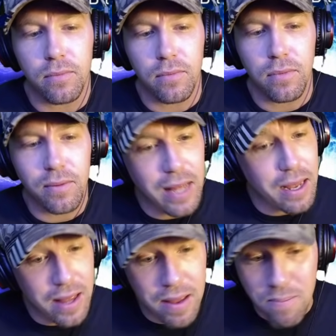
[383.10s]
that
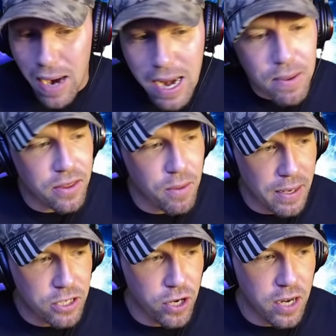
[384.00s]
it might be the
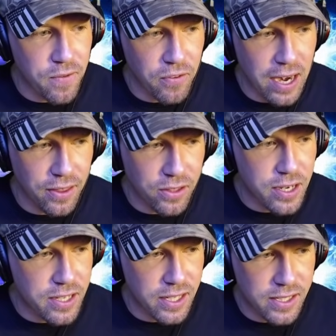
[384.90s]
best trade I've ever had. A
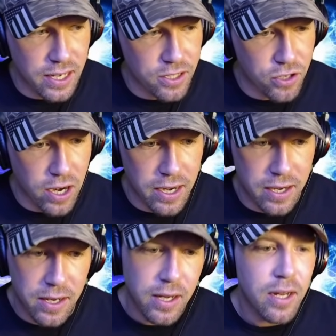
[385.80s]
36x trade
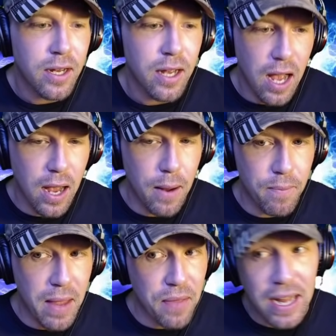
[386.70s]

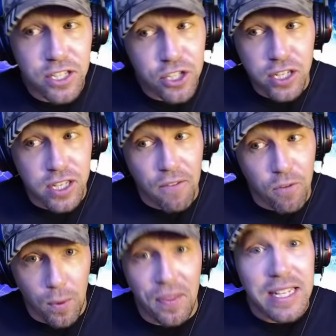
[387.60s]
um, and that's just not
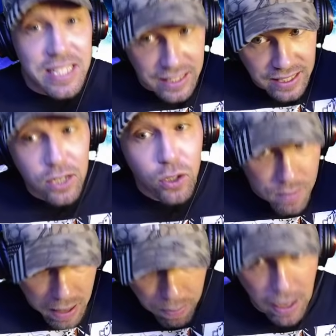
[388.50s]
from what that's literally
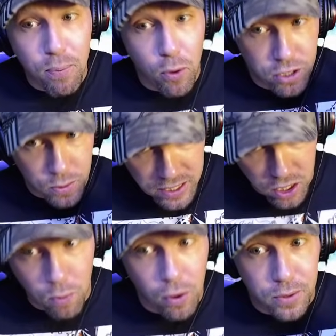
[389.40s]
my buy point to my
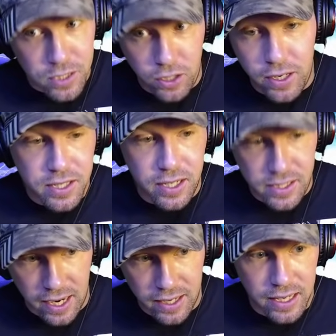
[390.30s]
sell point was
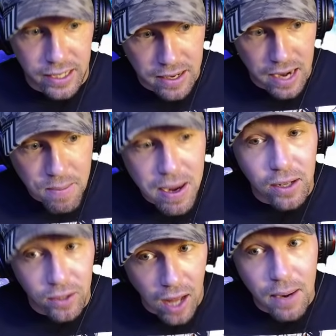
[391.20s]
36x. Like I, I made a
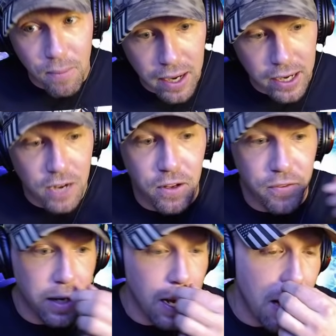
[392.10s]
lot of money off of
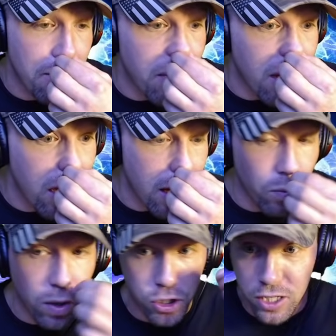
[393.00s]
it um, in, in,
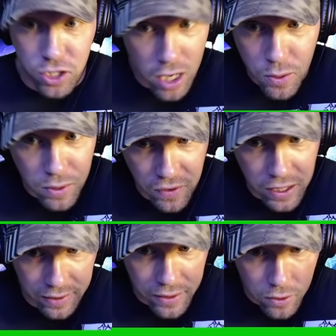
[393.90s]
one trade, starting with
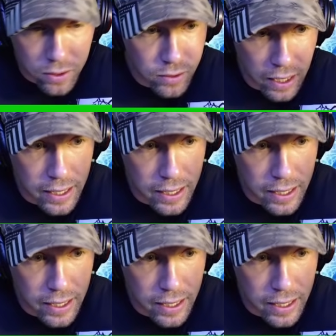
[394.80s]
very little, right?